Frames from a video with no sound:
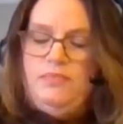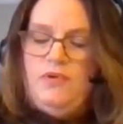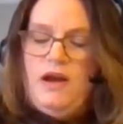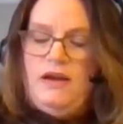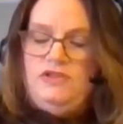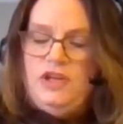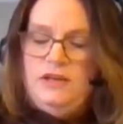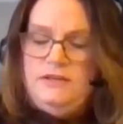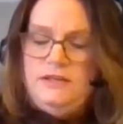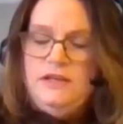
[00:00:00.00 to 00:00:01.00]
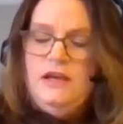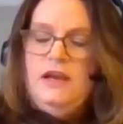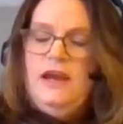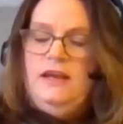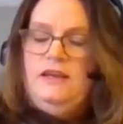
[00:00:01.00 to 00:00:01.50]
projects,
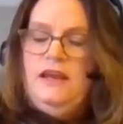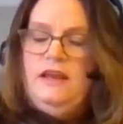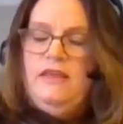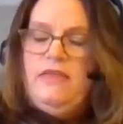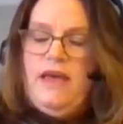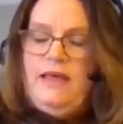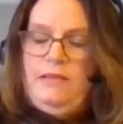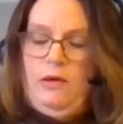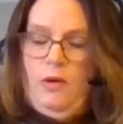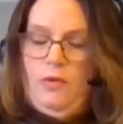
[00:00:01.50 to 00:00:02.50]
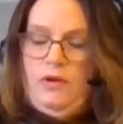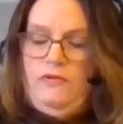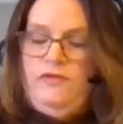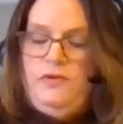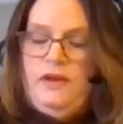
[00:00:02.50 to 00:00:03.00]
and get that loan.
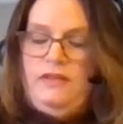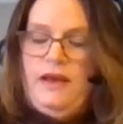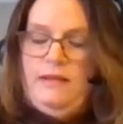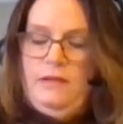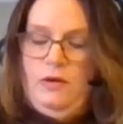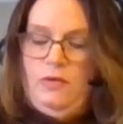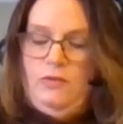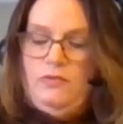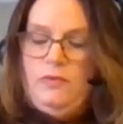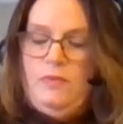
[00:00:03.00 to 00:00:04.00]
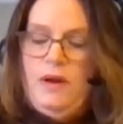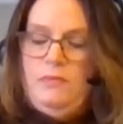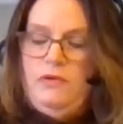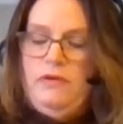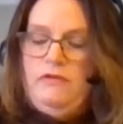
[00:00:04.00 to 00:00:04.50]
If you get that loan,
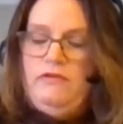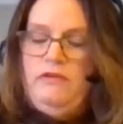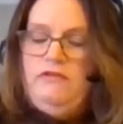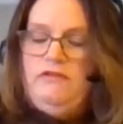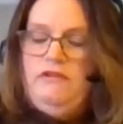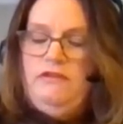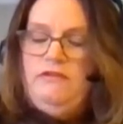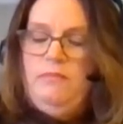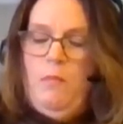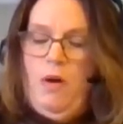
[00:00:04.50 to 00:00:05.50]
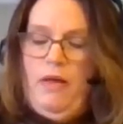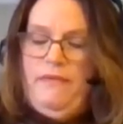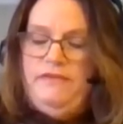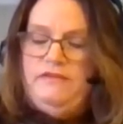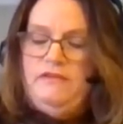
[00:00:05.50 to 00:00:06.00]
remember there's the
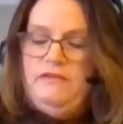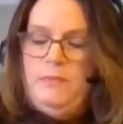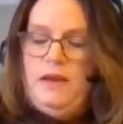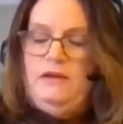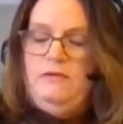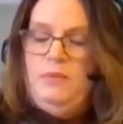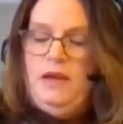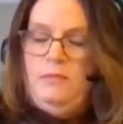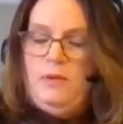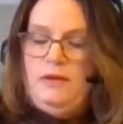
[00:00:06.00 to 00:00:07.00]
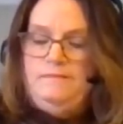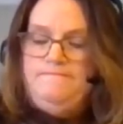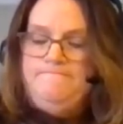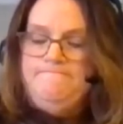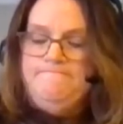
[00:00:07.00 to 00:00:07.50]
6-month suspended payment.
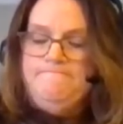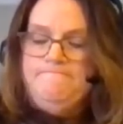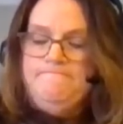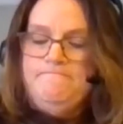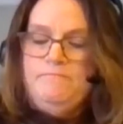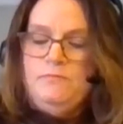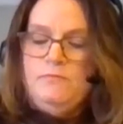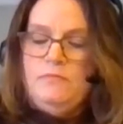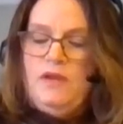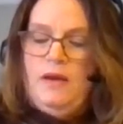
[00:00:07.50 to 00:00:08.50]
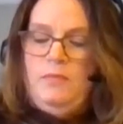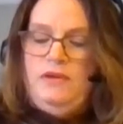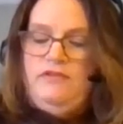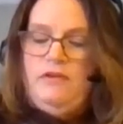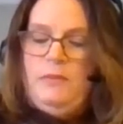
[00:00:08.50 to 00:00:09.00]
That
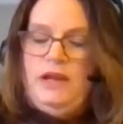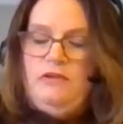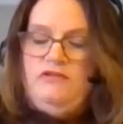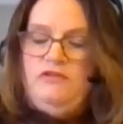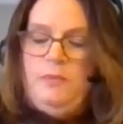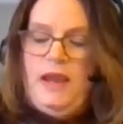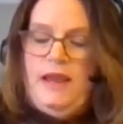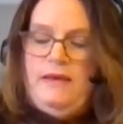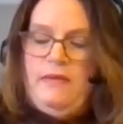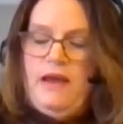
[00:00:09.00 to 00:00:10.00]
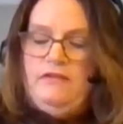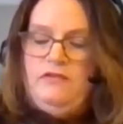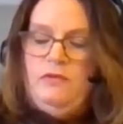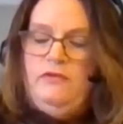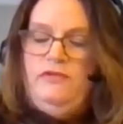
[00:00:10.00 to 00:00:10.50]
means somebody else is paying that.
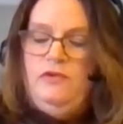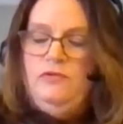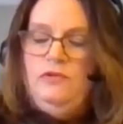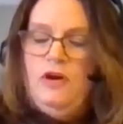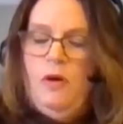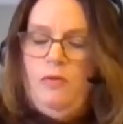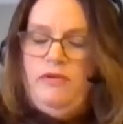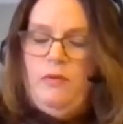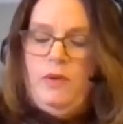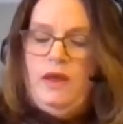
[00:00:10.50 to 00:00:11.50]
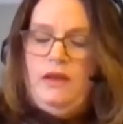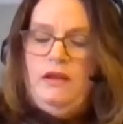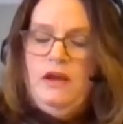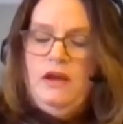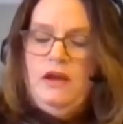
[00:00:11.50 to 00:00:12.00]
So if you know that when